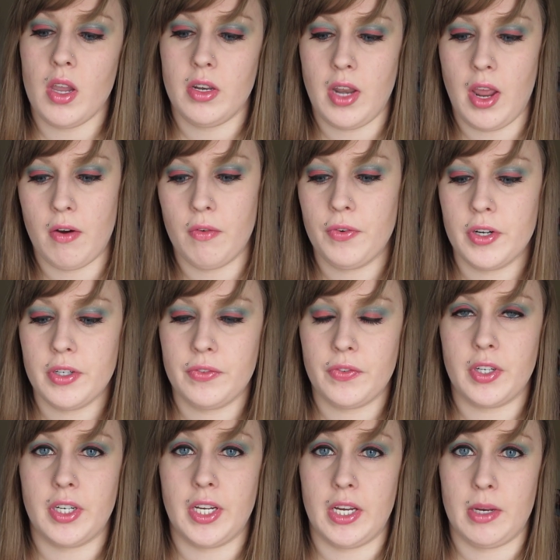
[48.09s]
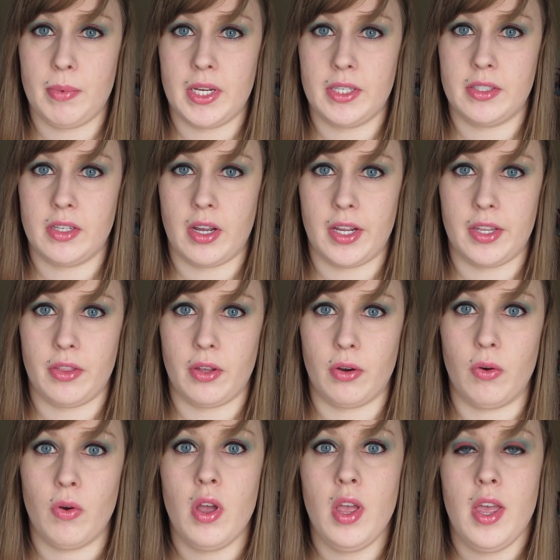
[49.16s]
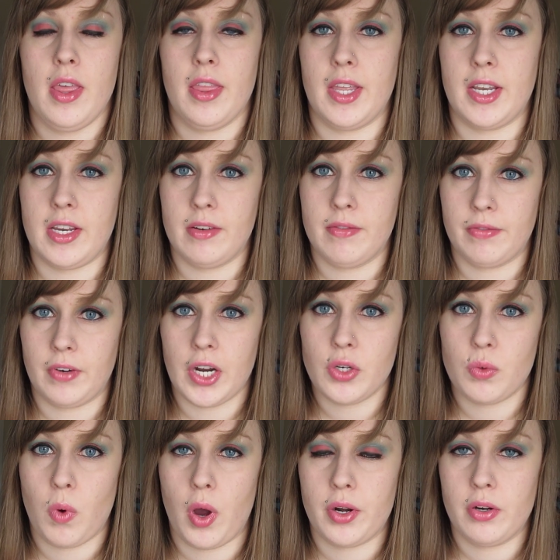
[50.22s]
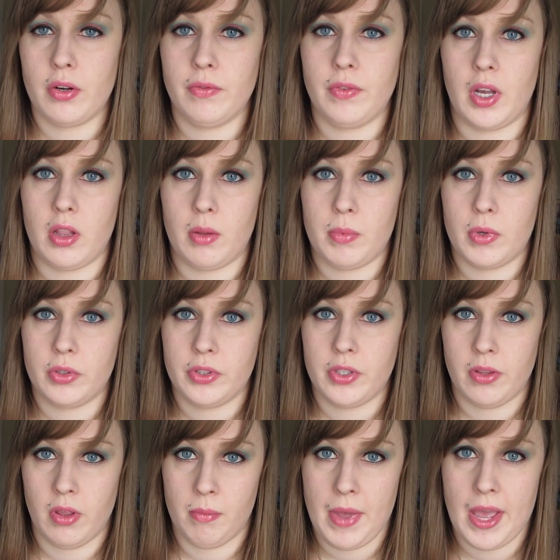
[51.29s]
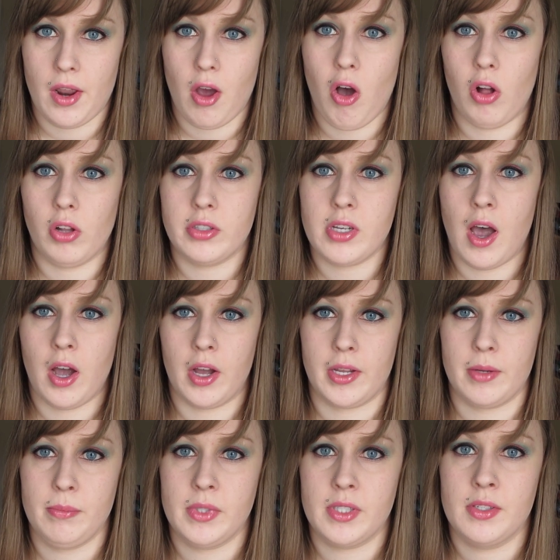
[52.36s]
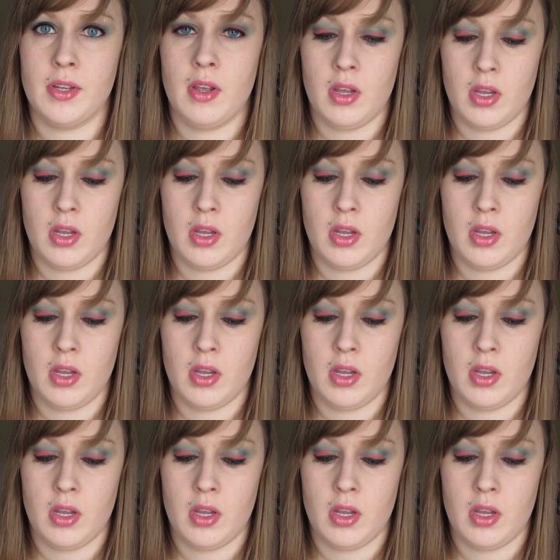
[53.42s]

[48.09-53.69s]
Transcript: Now first, for a guinea pig's diet though, they need fresh water available to them at all times.